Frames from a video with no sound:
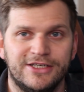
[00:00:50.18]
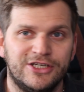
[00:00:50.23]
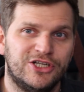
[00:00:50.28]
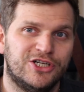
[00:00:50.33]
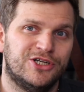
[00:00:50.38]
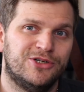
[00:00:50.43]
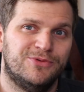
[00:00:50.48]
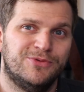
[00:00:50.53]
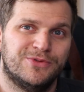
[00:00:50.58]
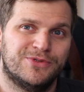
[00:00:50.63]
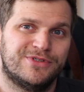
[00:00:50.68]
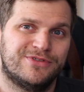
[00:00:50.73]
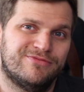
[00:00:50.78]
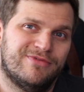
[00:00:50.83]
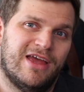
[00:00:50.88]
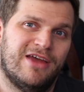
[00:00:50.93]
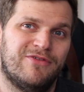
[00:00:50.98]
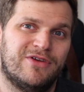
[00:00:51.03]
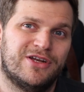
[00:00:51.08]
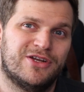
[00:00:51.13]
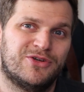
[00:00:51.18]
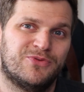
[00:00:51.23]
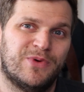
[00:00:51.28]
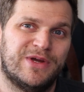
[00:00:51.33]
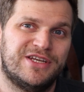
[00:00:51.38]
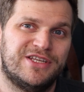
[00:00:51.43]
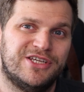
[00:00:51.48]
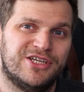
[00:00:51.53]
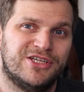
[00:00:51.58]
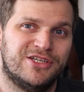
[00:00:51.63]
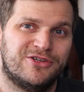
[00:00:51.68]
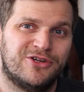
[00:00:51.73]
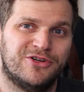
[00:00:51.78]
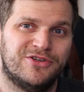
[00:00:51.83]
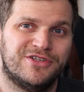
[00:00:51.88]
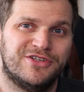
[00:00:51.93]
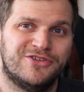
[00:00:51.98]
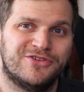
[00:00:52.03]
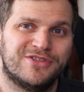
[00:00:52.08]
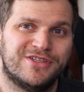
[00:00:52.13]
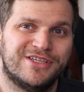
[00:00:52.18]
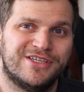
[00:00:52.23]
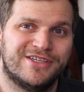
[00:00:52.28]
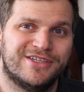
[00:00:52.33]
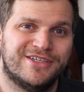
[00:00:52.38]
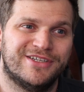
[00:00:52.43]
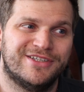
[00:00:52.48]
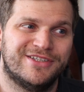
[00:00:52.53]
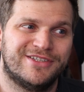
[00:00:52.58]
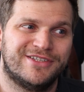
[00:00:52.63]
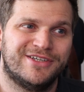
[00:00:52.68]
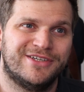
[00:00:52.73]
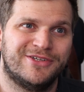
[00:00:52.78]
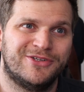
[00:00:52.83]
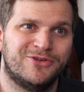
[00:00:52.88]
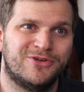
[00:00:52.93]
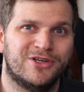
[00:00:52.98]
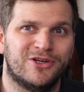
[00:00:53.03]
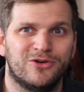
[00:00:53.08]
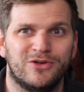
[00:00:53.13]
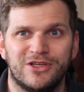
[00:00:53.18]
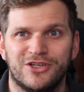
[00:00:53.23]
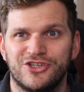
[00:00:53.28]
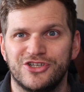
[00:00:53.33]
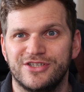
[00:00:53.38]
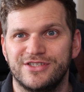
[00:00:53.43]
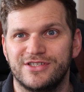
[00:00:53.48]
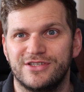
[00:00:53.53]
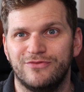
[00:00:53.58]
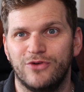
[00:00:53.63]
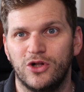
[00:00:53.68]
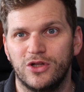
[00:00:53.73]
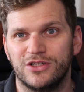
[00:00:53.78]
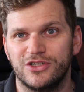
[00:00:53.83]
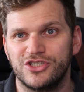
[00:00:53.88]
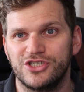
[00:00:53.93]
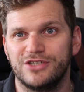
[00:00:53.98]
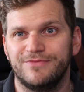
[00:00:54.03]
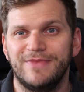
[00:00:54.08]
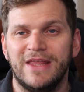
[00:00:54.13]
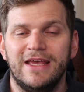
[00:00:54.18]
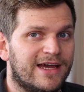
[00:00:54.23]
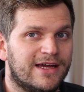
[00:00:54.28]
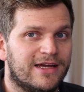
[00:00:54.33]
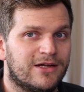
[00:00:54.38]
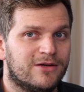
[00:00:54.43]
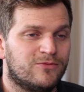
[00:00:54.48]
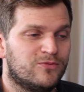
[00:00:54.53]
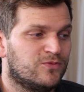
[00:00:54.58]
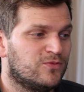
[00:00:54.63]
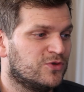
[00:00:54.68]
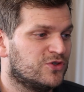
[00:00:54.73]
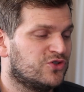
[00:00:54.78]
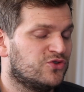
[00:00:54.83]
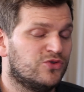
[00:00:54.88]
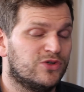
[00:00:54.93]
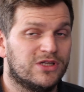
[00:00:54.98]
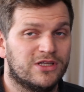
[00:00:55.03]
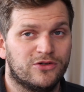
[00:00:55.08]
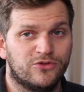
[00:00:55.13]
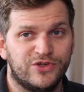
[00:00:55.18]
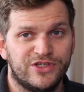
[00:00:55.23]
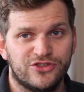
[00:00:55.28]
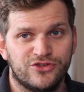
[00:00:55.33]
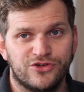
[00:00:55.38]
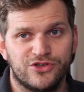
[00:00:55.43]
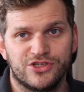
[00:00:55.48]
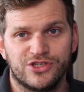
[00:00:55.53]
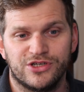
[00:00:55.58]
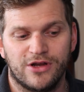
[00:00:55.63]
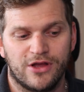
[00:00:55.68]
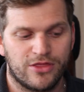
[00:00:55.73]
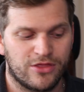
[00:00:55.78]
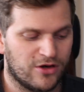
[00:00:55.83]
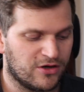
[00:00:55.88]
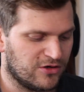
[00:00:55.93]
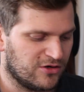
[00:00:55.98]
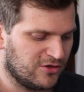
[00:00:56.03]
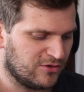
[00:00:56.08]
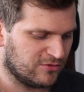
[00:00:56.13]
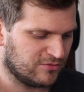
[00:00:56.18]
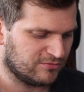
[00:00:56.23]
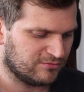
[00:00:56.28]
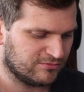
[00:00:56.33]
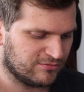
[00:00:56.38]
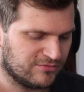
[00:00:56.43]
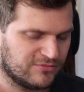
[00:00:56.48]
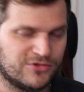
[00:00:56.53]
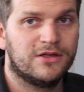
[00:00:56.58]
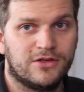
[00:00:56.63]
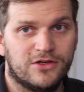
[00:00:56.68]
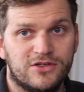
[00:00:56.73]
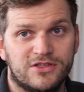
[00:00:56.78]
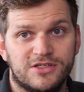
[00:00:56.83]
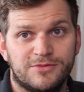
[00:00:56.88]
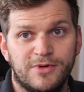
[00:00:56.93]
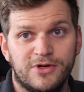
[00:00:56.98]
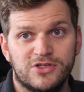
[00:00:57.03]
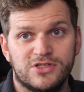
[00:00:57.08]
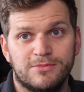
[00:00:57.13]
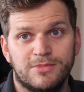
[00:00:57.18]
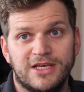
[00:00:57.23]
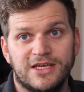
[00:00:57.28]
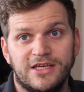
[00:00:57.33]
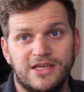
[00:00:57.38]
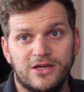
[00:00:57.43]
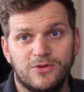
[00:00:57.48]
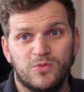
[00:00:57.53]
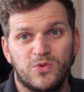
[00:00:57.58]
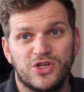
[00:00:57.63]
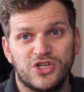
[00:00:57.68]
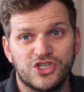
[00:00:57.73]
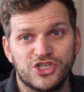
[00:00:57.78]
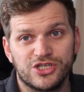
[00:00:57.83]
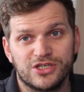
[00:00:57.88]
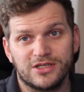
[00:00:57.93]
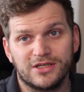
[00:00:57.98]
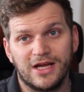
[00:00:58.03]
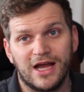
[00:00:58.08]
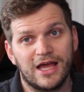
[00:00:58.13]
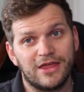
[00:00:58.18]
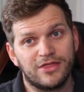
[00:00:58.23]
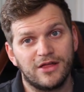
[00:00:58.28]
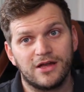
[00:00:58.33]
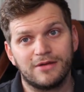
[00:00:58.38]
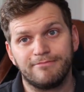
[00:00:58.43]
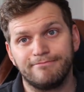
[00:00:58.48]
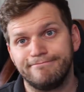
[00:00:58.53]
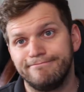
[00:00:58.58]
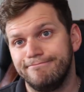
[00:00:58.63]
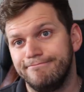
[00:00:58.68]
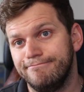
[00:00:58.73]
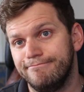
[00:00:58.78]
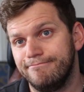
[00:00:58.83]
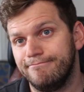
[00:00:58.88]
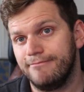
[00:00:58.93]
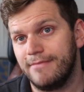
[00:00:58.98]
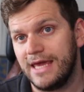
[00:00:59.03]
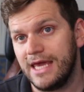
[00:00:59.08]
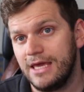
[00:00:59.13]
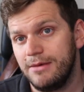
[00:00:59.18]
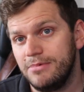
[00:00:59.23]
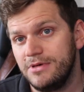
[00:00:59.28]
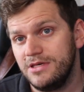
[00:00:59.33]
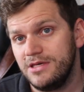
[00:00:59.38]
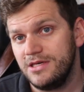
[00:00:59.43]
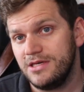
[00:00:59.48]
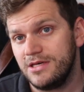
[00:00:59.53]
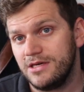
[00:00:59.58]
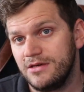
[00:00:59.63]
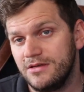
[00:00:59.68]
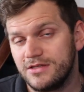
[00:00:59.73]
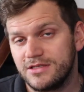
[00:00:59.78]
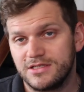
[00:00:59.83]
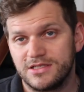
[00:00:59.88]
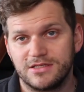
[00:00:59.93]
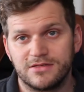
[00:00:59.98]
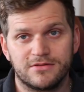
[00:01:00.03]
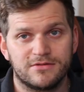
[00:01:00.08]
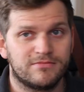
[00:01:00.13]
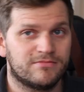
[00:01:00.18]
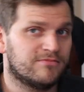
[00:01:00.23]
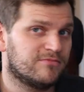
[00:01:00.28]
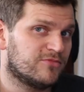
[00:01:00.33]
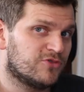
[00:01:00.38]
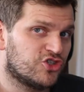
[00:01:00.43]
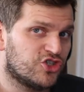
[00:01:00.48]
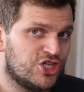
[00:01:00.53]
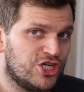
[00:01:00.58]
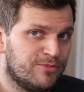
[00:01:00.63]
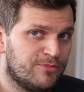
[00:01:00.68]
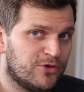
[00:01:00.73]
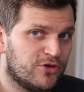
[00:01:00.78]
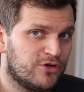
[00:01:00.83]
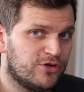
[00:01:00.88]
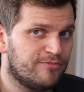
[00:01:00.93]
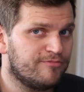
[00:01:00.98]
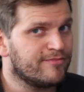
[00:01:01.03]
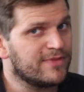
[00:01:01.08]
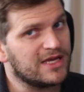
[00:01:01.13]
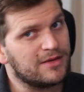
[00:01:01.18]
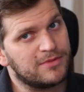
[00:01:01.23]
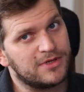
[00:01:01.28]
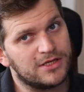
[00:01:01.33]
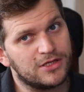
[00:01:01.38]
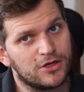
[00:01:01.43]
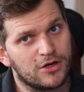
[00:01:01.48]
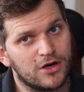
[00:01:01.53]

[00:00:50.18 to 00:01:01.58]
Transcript: you know was having the 20 continuously and you can only adjust the voltage i uh, was doing a little research and i thought oh this this power supply here, which I thought maybe it's cheaper, maybe